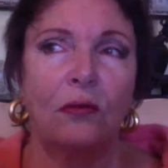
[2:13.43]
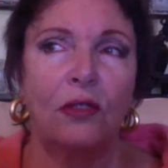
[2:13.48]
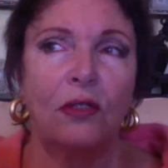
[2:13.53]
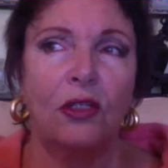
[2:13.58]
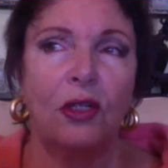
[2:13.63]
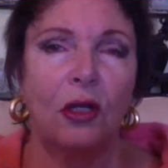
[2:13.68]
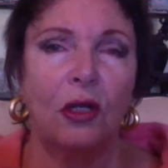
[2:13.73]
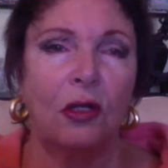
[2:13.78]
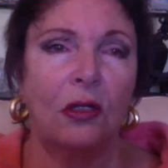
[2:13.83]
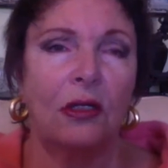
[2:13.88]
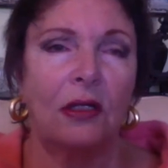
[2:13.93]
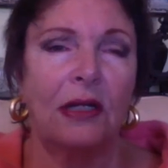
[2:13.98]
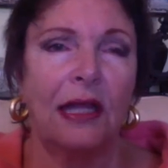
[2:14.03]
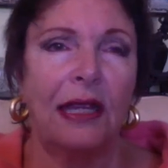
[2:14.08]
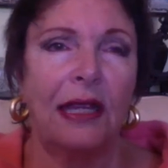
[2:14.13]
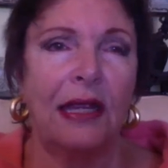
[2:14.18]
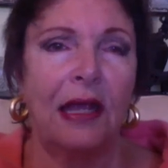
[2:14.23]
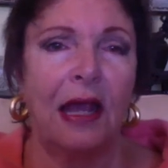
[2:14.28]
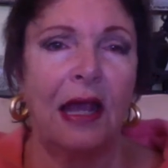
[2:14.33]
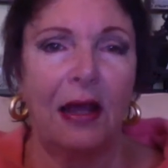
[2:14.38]

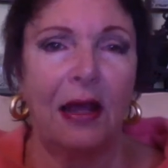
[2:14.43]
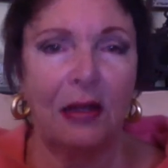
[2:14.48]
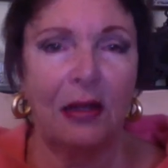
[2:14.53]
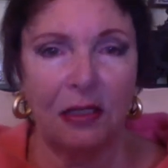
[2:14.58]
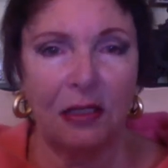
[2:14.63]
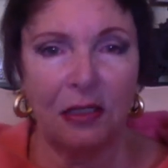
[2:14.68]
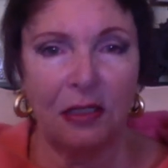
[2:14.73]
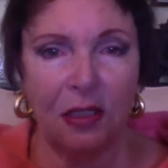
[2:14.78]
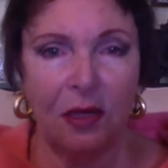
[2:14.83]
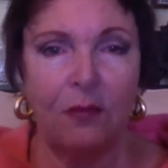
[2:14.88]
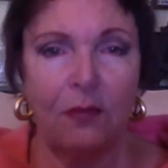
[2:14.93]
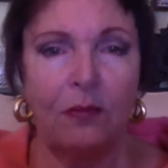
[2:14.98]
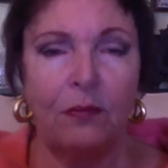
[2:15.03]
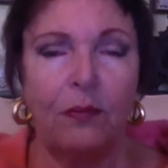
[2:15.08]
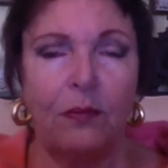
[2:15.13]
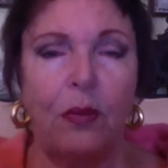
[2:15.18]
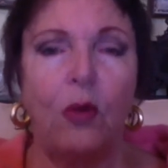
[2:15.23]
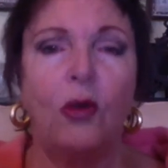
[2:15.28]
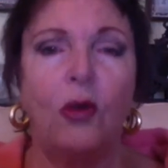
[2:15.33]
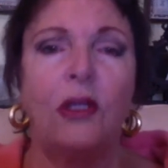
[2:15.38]
certainly at some
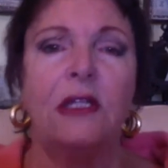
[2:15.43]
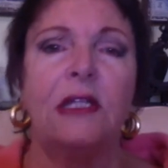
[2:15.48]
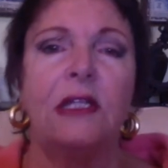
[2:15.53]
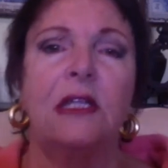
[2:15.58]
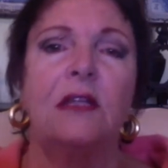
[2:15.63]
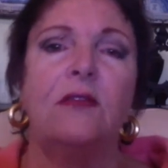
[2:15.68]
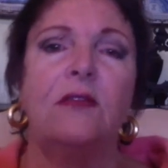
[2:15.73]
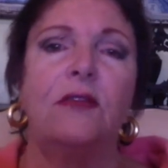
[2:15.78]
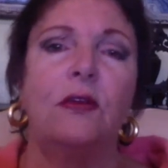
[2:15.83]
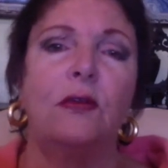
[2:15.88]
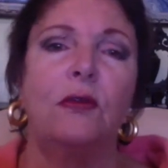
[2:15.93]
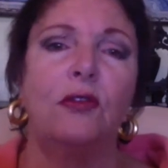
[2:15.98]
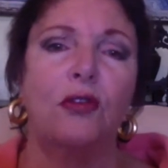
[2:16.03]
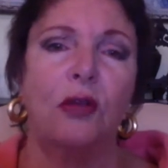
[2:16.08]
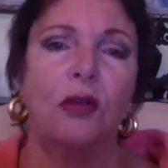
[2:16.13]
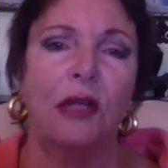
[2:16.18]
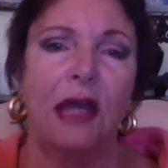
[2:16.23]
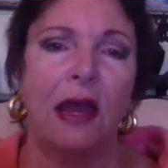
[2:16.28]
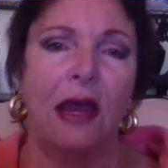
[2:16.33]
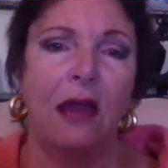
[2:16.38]
point in the future
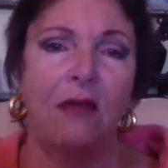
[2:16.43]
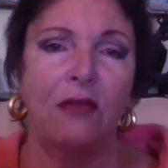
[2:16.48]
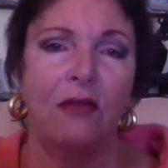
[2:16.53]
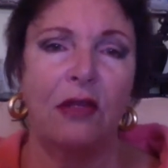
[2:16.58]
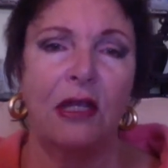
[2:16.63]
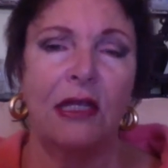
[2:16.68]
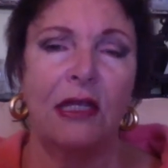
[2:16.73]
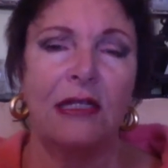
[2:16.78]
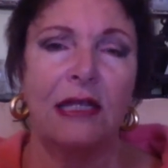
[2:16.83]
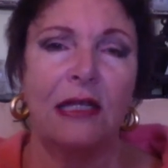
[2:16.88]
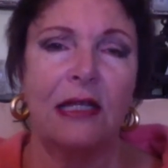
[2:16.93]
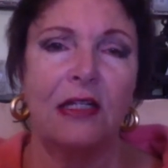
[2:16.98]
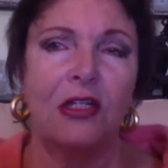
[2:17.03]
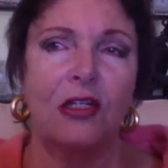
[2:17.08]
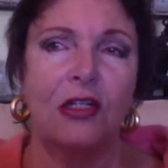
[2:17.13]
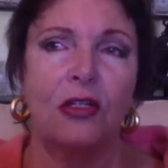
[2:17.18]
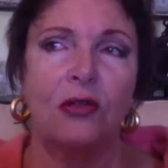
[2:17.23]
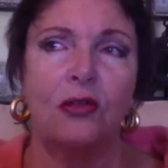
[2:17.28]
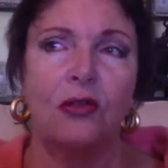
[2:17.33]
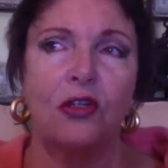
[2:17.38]
in our Everything is
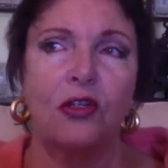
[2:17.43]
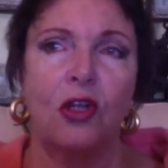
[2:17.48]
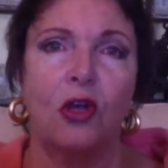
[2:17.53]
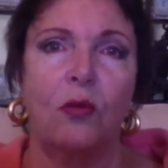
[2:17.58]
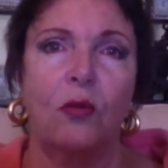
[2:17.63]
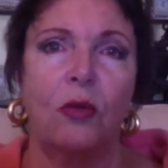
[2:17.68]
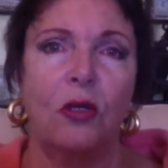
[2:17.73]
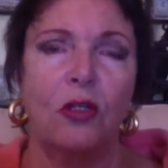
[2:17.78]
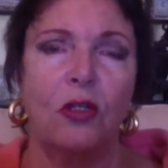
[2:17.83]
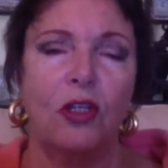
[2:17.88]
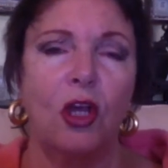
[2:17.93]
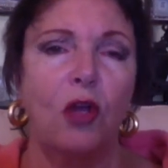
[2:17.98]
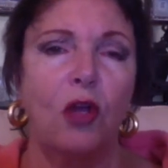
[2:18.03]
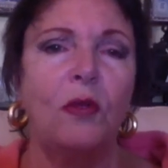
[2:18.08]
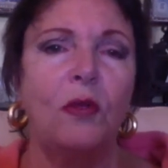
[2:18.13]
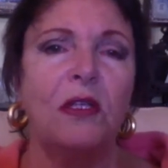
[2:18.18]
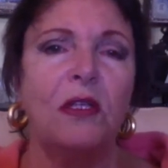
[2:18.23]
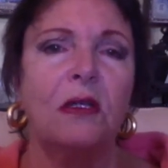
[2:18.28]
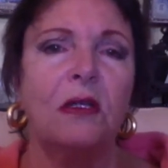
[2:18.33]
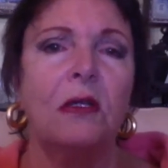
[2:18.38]
Attitude show, because hope
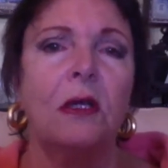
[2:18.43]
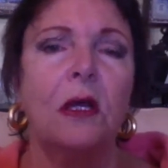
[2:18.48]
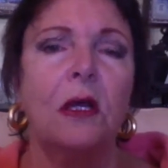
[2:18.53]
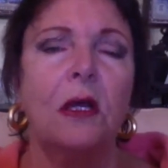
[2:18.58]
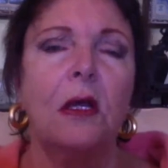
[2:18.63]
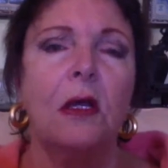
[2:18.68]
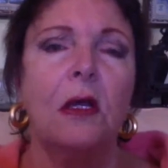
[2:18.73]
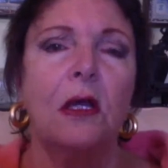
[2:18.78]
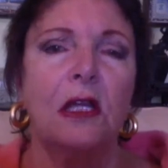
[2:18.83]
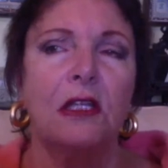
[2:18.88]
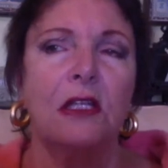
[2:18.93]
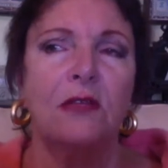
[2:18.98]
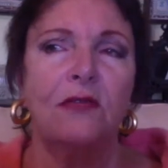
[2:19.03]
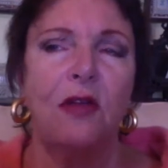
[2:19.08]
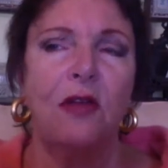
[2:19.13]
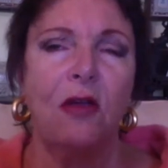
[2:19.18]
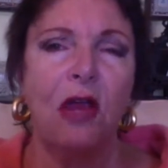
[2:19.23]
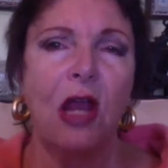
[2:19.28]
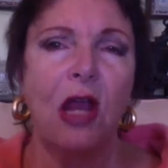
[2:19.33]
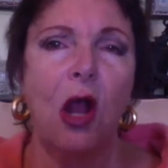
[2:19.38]
is a
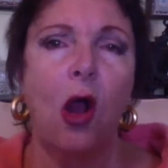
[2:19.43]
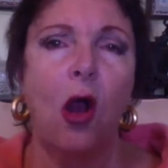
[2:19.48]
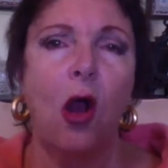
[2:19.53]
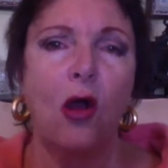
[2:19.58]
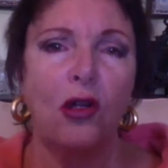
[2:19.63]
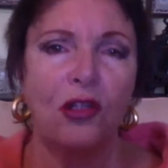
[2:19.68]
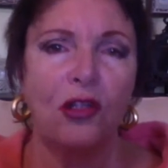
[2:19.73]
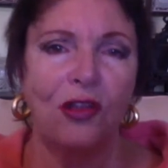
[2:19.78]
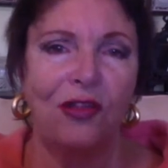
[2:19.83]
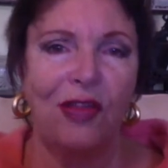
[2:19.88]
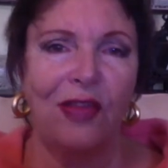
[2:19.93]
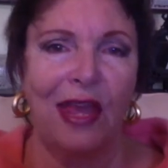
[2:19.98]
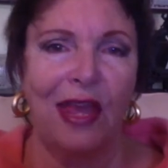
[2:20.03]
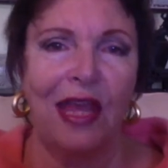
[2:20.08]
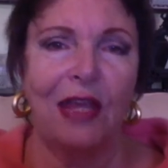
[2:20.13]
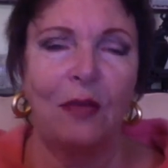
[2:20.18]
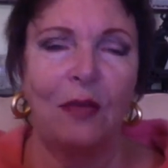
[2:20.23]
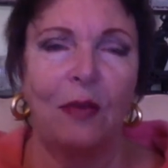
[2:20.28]
very odd thing.